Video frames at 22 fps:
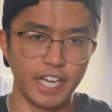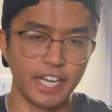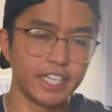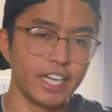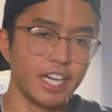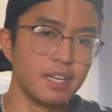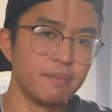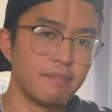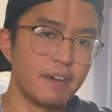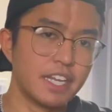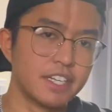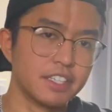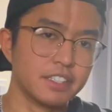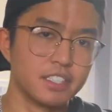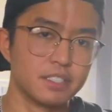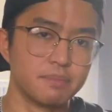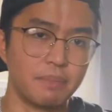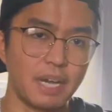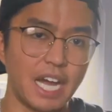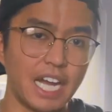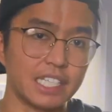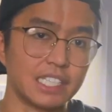I can't imagine this
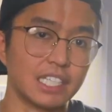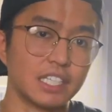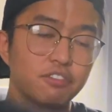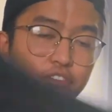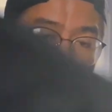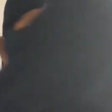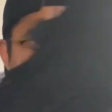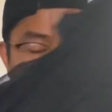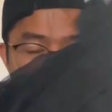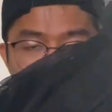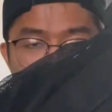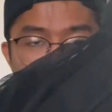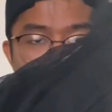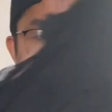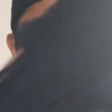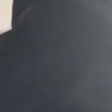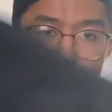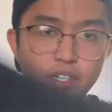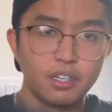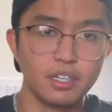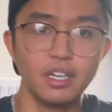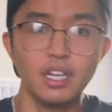bag like flipping
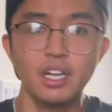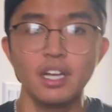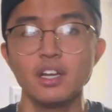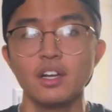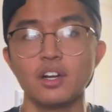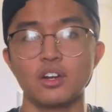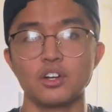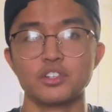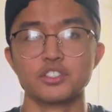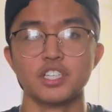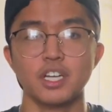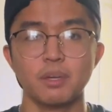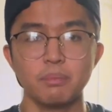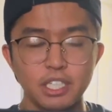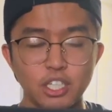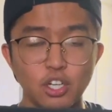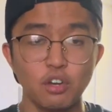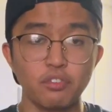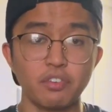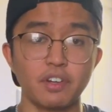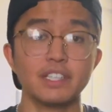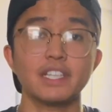over or tumbling
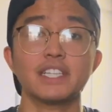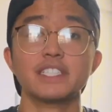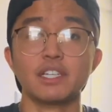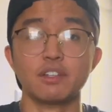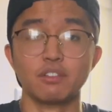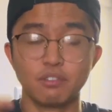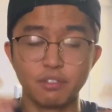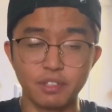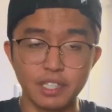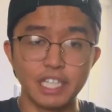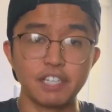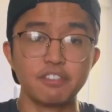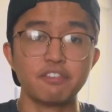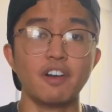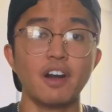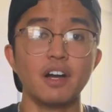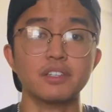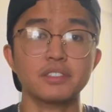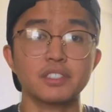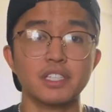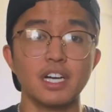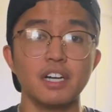over unless it really
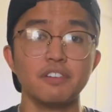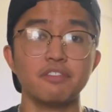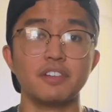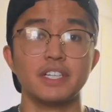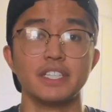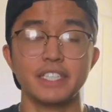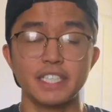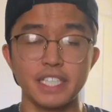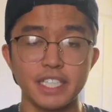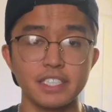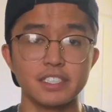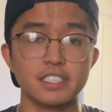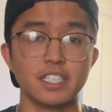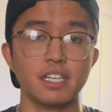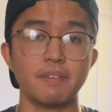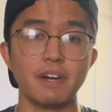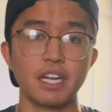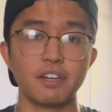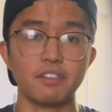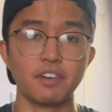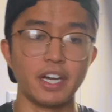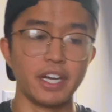falls off a decent
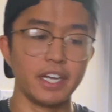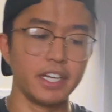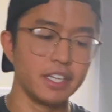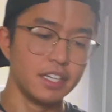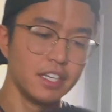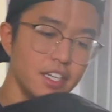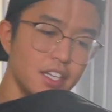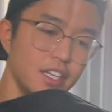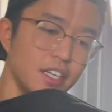amount of height.